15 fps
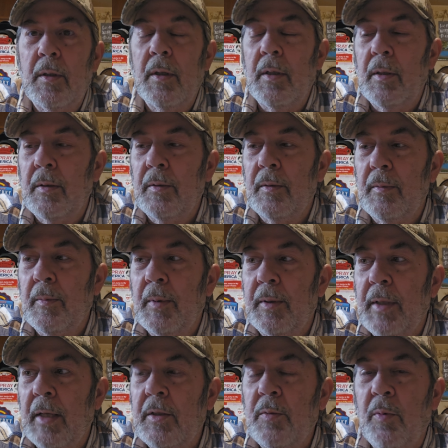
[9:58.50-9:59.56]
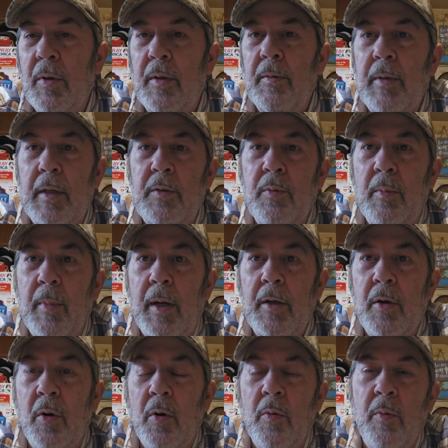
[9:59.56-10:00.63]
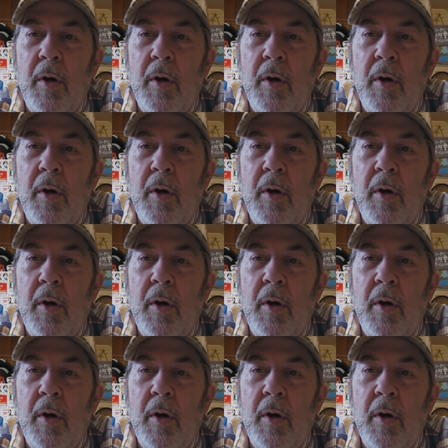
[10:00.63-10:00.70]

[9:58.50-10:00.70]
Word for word: Uh, but that's what that's what my goal